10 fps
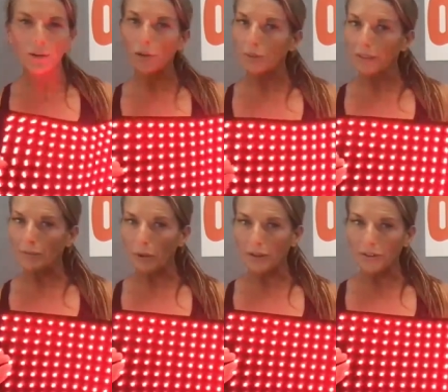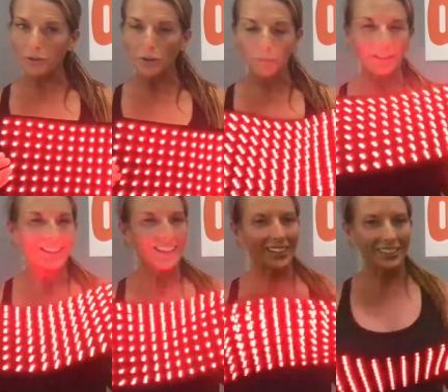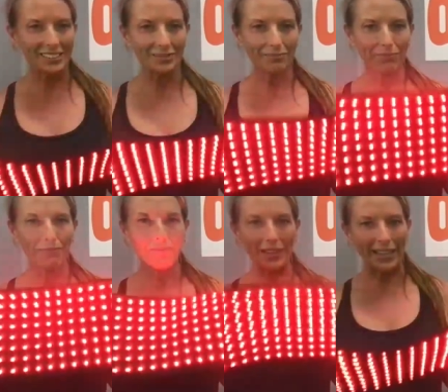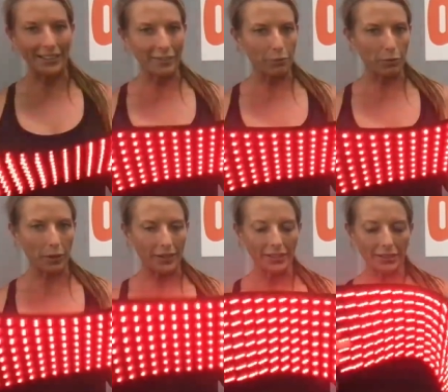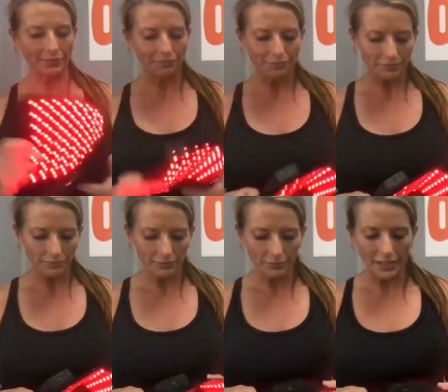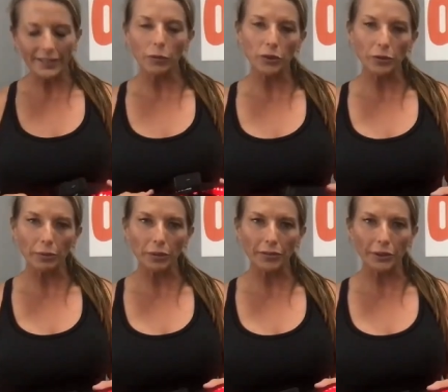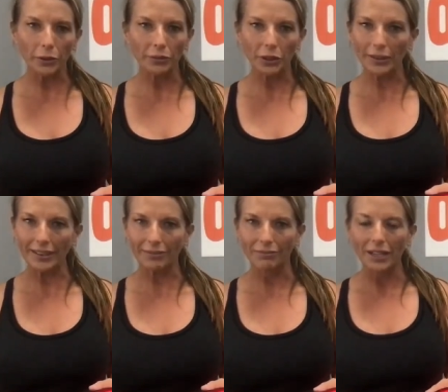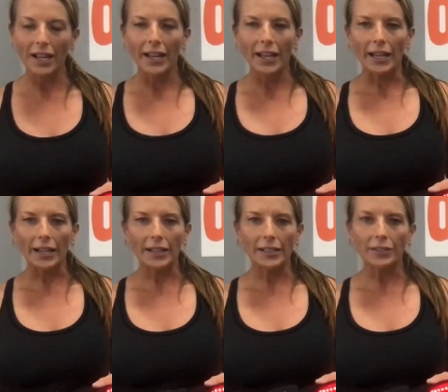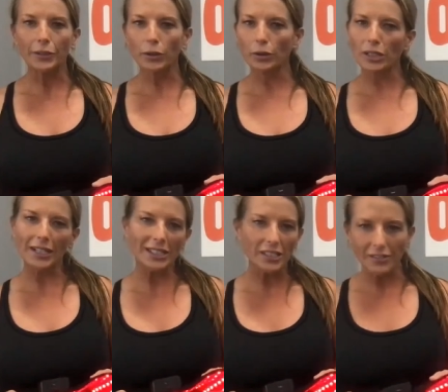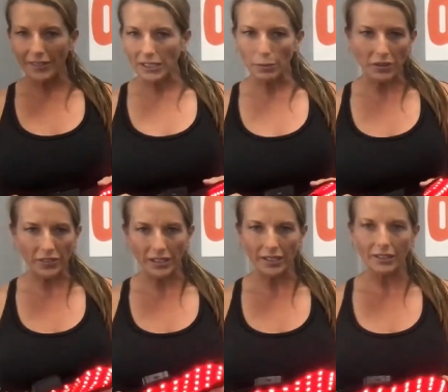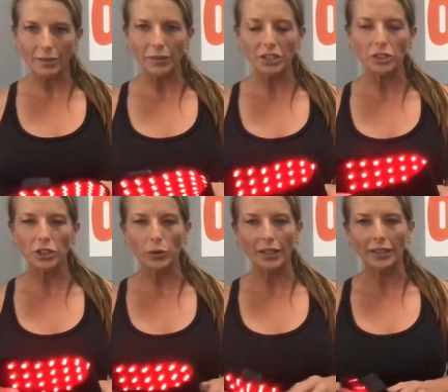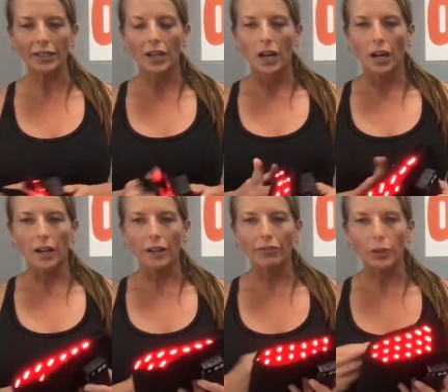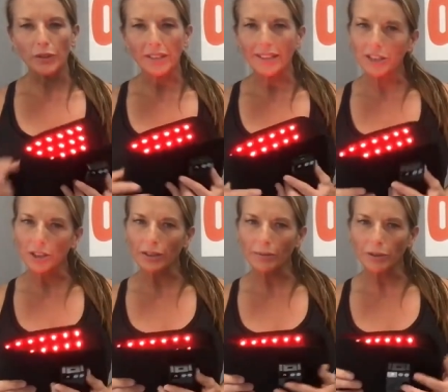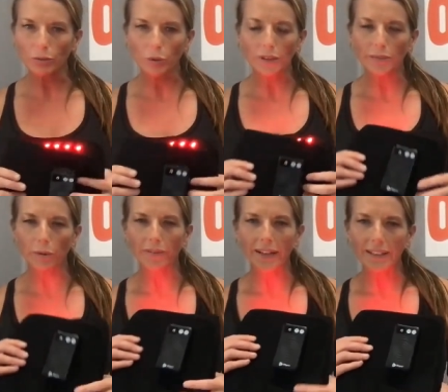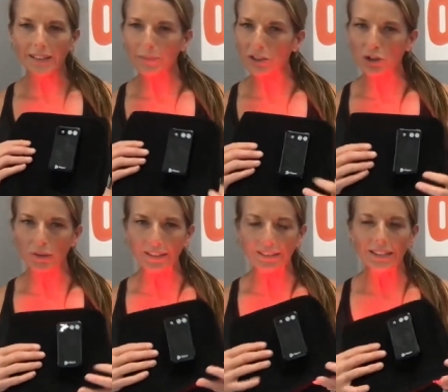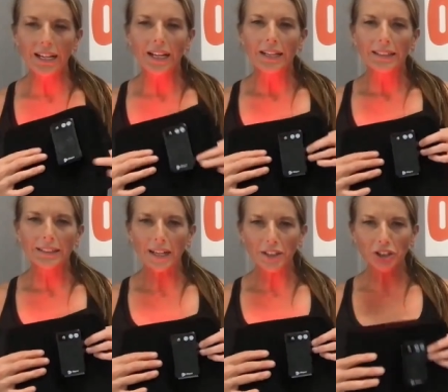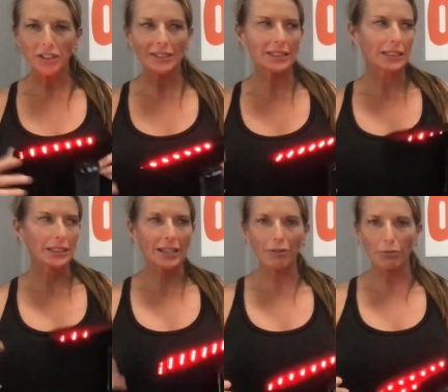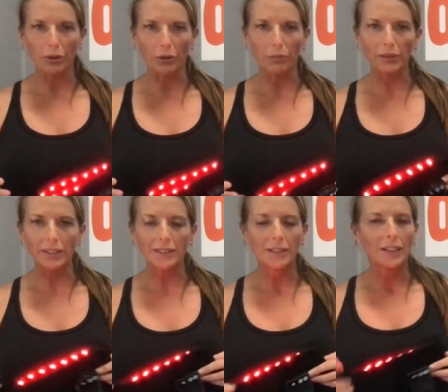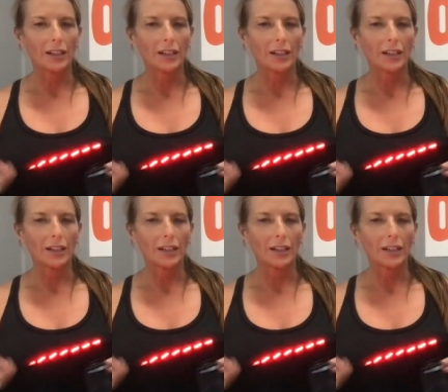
in order to be part of the group is a LifePro product. And then once we approve you, you're in. And if you're not into the Facebook thing, then make sure and follow us on Instagram, because we're always providing tips and tricks, not just LifePro, but